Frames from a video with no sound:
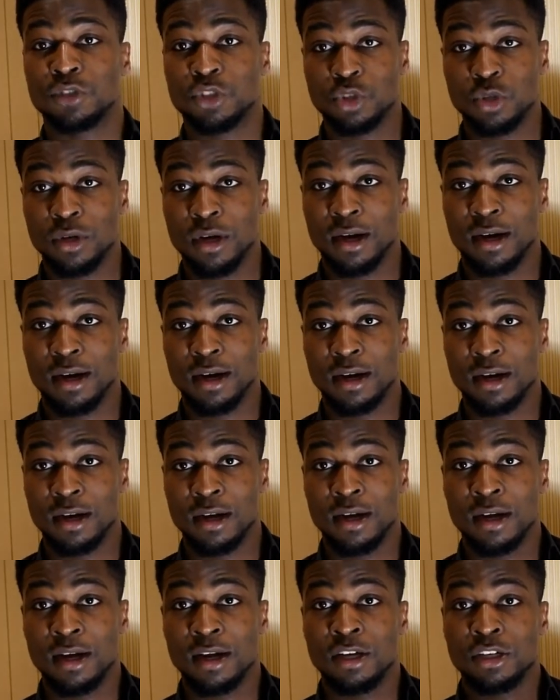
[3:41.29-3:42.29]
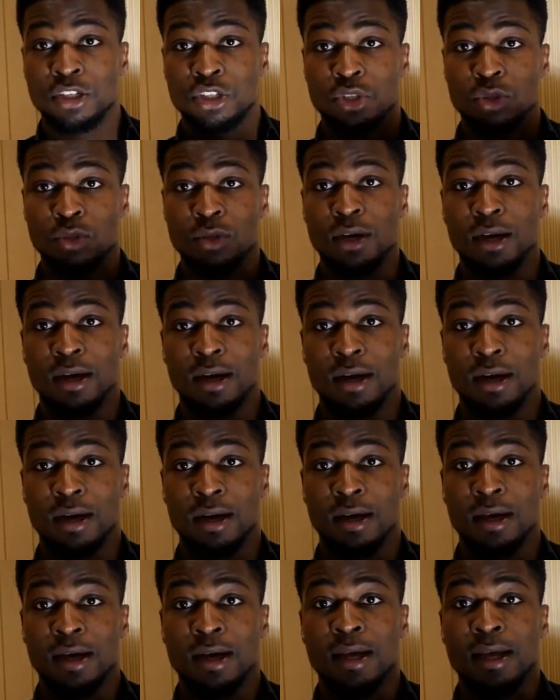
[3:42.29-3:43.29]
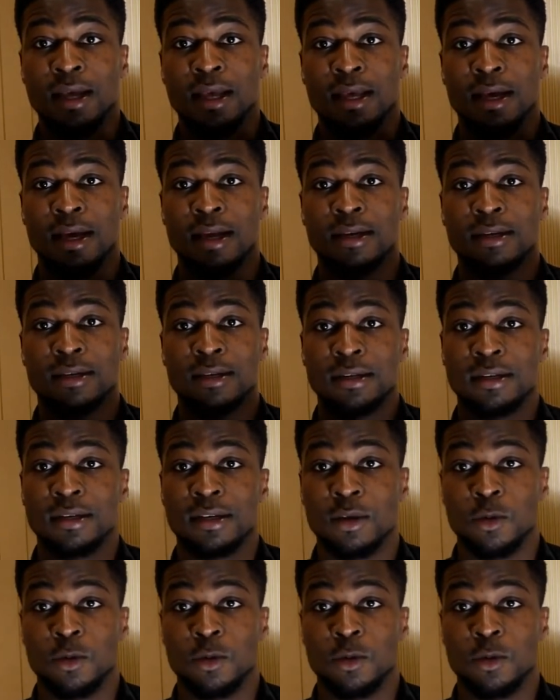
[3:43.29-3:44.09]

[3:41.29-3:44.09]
sugar can,